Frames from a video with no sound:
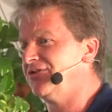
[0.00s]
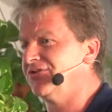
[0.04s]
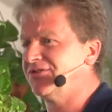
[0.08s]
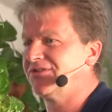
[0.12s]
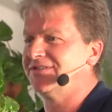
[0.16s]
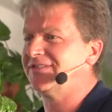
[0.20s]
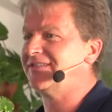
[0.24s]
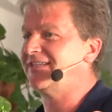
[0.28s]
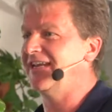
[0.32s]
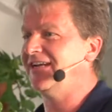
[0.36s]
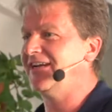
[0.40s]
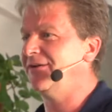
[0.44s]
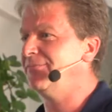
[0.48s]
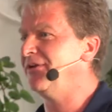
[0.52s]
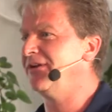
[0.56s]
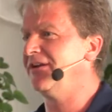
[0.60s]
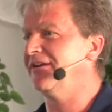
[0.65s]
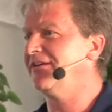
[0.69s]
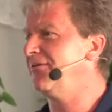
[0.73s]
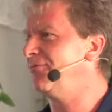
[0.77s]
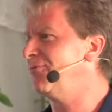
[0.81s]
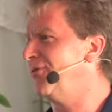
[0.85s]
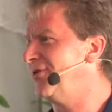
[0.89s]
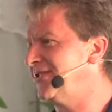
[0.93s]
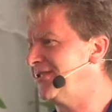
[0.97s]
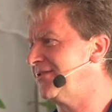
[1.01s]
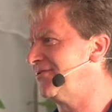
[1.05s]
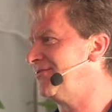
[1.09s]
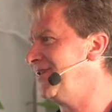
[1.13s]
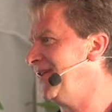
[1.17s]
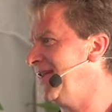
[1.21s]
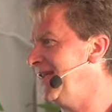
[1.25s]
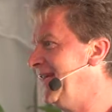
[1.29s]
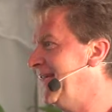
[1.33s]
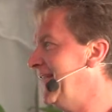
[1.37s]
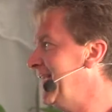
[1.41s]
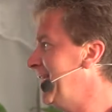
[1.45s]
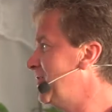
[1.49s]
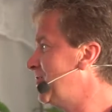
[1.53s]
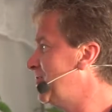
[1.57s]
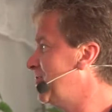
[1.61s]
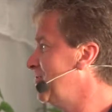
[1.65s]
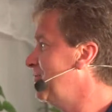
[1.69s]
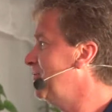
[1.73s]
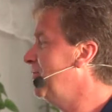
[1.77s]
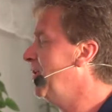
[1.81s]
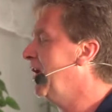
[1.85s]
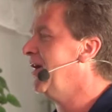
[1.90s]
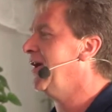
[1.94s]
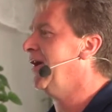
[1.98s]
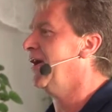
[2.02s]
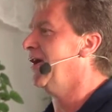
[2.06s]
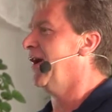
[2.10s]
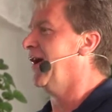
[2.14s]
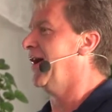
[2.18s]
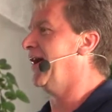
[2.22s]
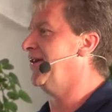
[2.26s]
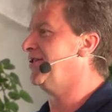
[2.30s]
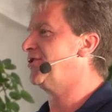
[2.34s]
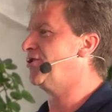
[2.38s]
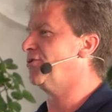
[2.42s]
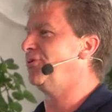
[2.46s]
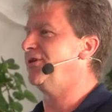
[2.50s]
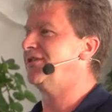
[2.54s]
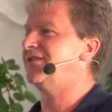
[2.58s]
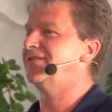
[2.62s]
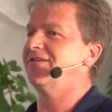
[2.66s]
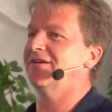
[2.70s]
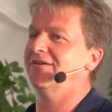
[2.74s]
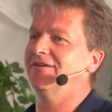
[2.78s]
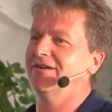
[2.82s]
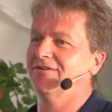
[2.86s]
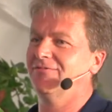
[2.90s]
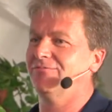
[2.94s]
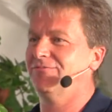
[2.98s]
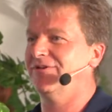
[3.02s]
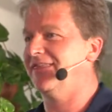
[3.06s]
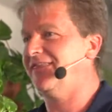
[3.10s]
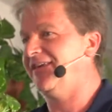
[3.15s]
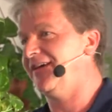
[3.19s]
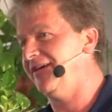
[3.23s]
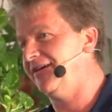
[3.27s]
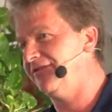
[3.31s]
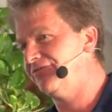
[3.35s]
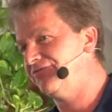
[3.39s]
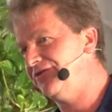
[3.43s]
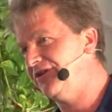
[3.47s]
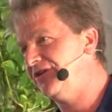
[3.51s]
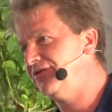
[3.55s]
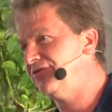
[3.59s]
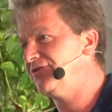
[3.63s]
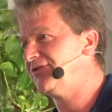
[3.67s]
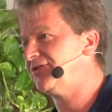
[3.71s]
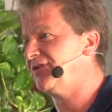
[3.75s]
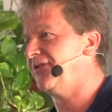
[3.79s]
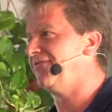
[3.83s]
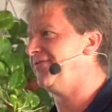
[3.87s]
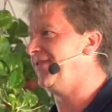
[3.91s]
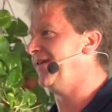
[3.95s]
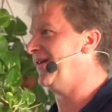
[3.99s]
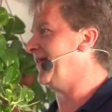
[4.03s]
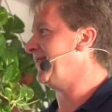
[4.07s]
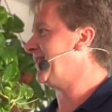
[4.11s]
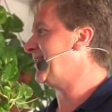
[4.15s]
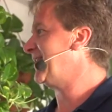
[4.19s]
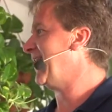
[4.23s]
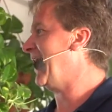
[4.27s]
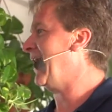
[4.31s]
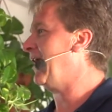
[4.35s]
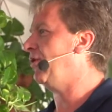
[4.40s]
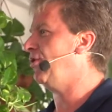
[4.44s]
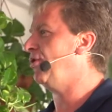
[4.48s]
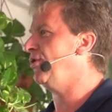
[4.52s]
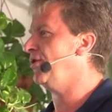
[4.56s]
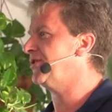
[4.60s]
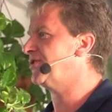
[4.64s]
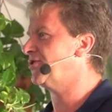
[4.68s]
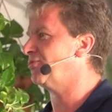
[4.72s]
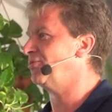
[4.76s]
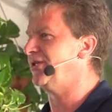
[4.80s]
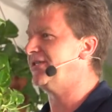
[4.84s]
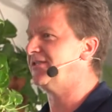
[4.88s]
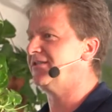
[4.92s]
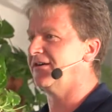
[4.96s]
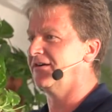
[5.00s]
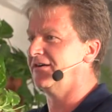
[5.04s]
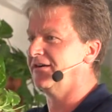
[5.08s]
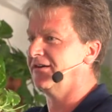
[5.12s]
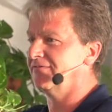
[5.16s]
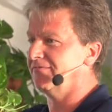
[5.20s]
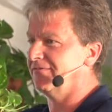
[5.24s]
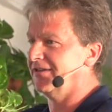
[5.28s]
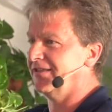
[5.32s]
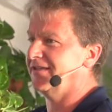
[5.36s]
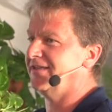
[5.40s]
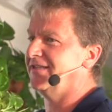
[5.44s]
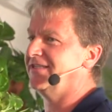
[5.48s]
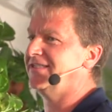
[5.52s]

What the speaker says: so sustainability wasn't really an issue. So we started with reuse of the towels, we started with the